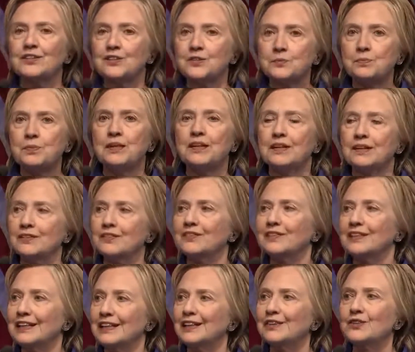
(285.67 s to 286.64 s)
just
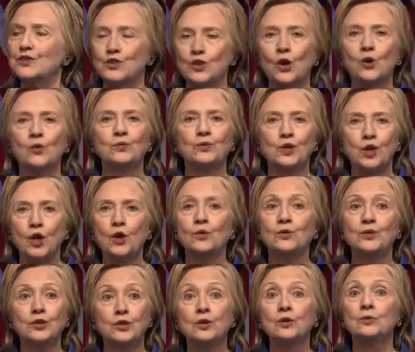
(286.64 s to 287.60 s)
because things don't
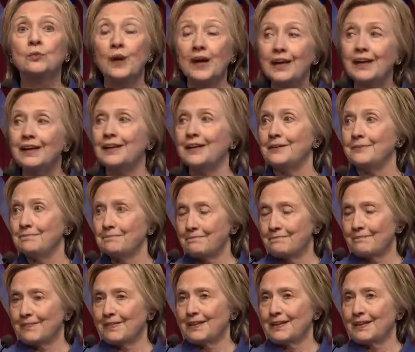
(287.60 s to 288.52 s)
go your way.